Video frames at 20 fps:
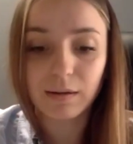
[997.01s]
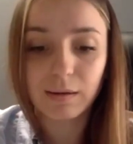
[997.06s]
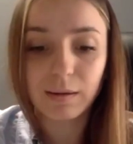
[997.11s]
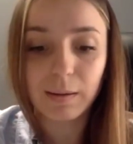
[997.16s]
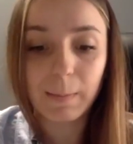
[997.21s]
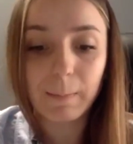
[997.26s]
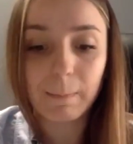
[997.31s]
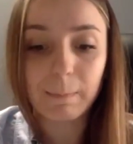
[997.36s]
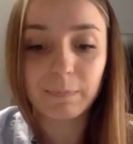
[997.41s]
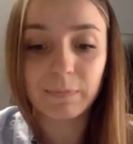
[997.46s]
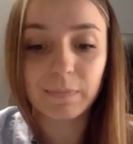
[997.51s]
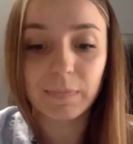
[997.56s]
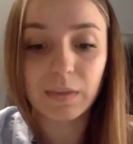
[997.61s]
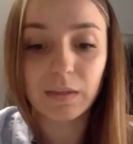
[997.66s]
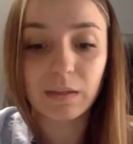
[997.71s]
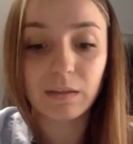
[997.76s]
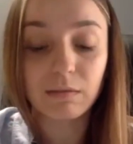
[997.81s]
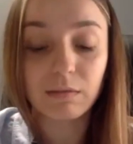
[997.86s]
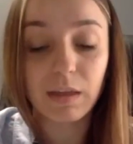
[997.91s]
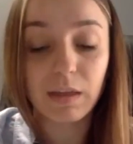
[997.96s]

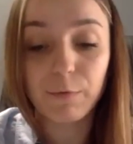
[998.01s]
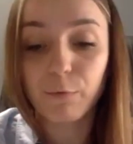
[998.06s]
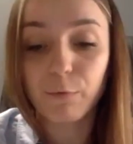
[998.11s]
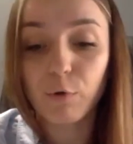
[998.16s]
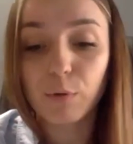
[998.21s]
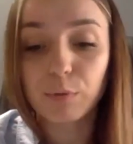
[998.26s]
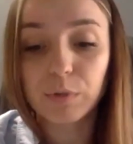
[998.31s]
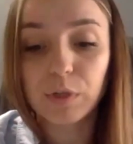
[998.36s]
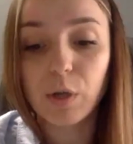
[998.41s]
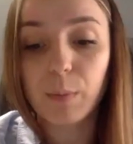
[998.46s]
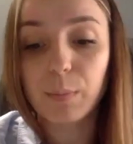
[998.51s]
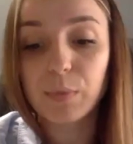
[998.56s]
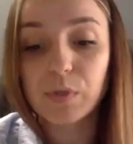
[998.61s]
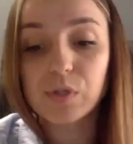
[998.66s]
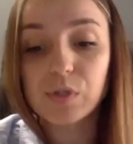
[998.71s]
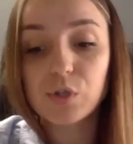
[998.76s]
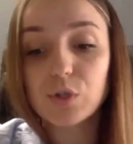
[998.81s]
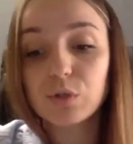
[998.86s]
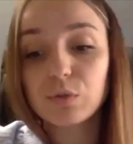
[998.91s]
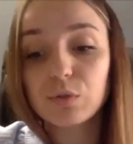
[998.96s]
They formed an
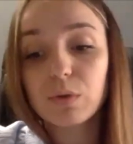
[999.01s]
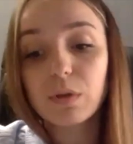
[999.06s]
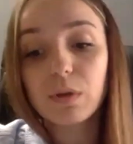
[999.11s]
opposition to